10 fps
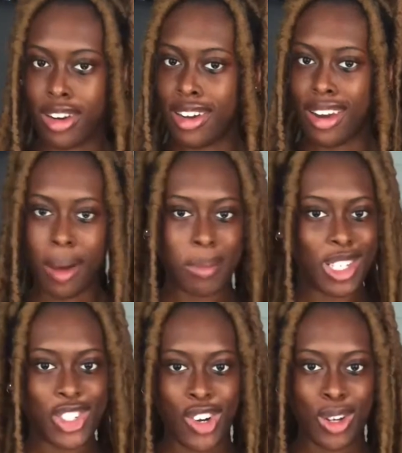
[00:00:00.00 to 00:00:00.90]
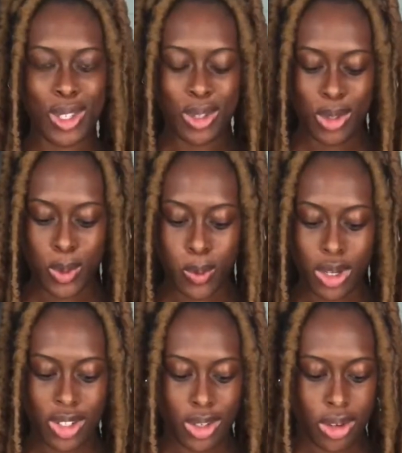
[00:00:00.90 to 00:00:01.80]
not my strong suits
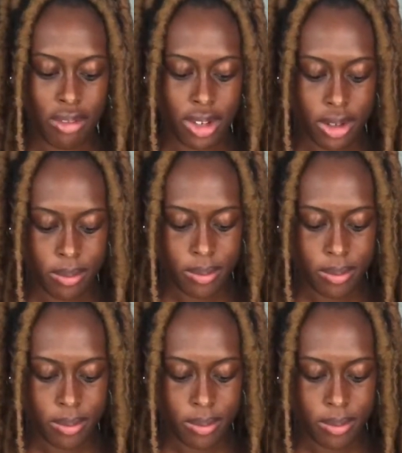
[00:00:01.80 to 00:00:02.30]
whatsoever.